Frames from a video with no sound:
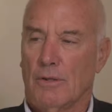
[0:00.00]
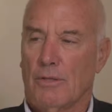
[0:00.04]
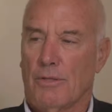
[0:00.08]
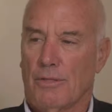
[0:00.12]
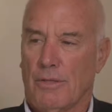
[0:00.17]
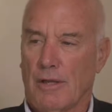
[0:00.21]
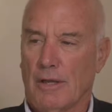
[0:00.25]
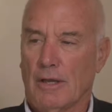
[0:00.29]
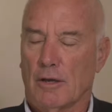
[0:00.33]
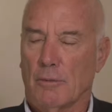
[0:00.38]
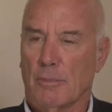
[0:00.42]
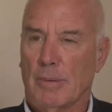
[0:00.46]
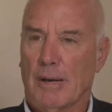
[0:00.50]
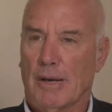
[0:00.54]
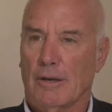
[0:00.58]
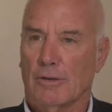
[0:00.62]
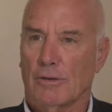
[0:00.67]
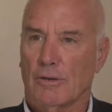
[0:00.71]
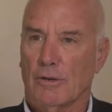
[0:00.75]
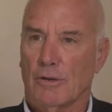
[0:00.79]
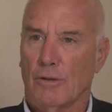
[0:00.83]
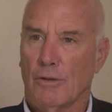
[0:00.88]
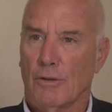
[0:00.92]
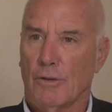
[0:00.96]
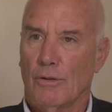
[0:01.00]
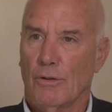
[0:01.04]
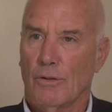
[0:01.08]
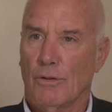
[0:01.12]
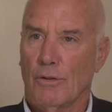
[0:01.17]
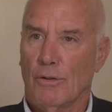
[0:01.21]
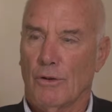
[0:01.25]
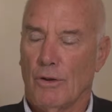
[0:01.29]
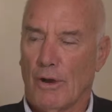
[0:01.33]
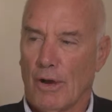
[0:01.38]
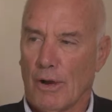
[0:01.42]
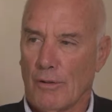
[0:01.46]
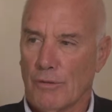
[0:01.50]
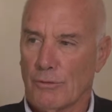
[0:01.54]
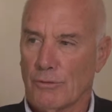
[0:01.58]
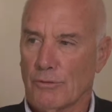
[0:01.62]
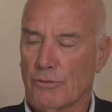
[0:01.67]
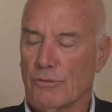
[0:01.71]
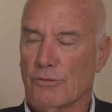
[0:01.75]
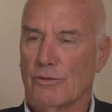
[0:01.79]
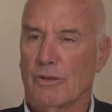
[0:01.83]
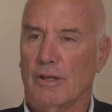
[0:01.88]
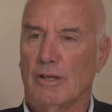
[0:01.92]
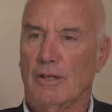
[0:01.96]
think about
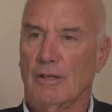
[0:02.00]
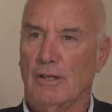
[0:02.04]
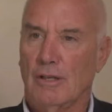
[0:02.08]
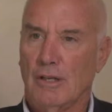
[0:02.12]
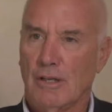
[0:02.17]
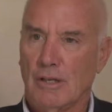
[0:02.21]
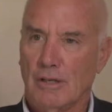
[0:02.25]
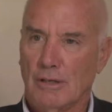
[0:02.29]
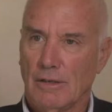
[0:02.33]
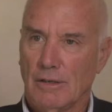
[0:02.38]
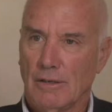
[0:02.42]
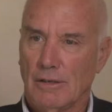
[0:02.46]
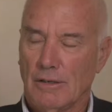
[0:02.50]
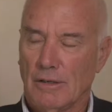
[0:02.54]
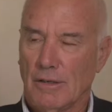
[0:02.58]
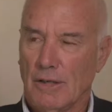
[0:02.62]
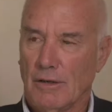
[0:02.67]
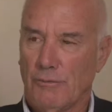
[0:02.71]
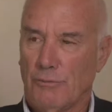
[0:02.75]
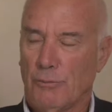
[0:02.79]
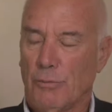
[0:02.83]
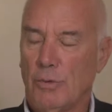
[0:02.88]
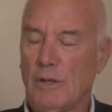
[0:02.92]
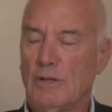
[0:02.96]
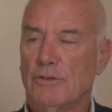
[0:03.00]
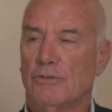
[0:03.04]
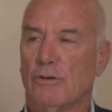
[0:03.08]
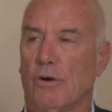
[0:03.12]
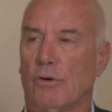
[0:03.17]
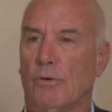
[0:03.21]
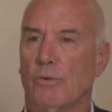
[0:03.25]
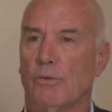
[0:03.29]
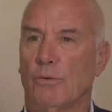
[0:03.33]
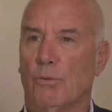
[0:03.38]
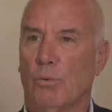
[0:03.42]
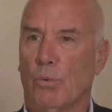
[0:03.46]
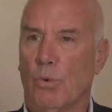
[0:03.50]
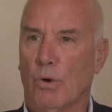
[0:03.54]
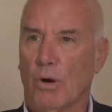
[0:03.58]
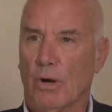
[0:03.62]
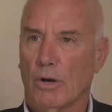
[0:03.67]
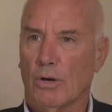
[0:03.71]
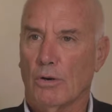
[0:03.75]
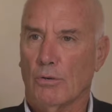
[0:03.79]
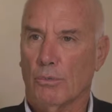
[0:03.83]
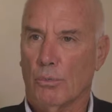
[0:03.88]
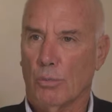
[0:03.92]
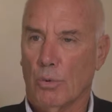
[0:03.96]
others in need, if we don't
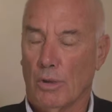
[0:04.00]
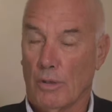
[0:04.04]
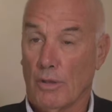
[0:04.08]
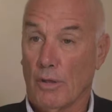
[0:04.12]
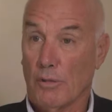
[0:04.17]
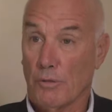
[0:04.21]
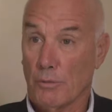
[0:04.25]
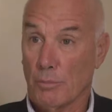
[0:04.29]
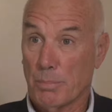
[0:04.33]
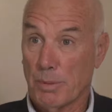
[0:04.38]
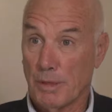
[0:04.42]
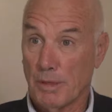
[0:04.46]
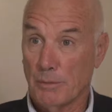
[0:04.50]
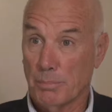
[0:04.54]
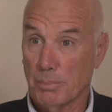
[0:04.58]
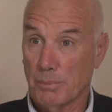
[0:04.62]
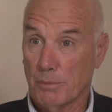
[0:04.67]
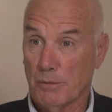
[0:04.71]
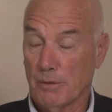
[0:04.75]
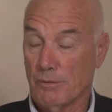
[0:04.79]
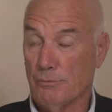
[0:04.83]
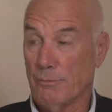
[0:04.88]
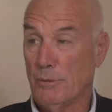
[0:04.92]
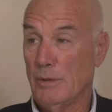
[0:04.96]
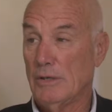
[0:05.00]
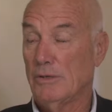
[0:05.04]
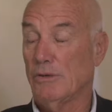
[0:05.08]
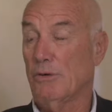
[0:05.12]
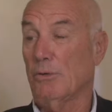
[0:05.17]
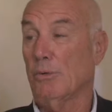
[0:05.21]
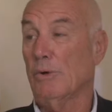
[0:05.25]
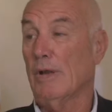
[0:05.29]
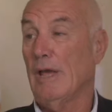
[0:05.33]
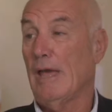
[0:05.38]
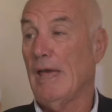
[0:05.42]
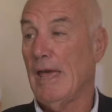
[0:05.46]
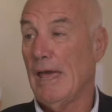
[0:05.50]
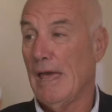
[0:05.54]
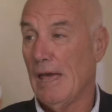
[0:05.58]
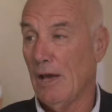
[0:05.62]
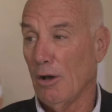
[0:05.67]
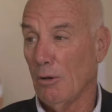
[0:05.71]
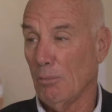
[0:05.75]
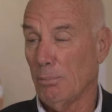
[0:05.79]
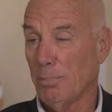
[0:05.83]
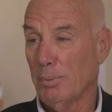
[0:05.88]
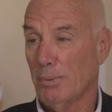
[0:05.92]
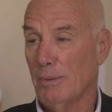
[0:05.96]
work with other people, if we don't
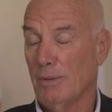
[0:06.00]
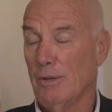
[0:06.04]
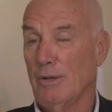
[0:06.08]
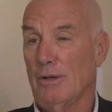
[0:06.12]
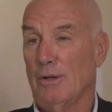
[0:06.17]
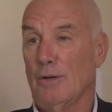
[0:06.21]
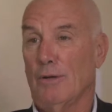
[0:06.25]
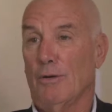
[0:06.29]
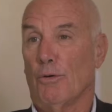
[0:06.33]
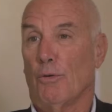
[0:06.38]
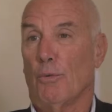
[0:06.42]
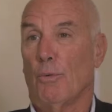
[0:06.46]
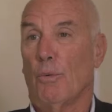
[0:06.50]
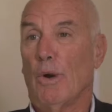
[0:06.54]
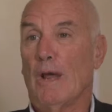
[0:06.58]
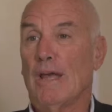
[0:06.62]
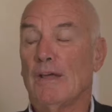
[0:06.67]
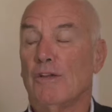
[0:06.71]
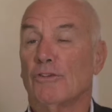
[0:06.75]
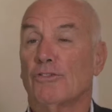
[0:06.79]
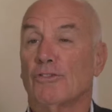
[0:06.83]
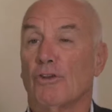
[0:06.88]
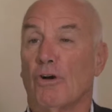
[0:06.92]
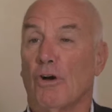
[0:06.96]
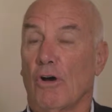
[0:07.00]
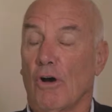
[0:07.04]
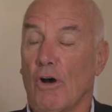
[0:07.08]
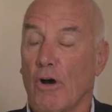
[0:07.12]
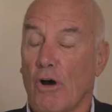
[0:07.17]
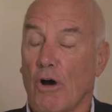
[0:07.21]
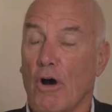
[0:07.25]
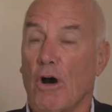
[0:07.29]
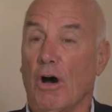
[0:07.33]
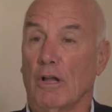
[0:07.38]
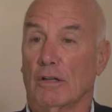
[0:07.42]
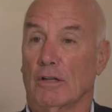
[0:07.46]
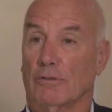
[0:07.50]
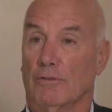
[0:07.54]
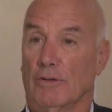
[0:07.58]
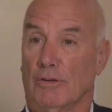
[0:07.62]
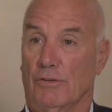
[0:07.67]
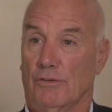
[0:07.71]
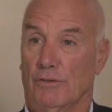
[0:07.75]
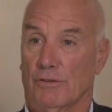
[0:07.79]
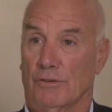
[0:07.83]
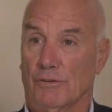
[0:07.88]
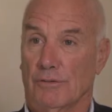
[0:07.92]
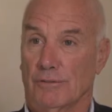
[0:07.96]
help raise all of
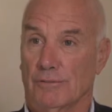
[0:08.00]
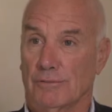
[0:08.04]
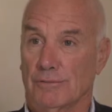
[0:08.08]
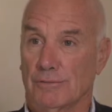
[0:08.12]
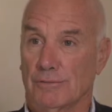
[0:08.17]
us,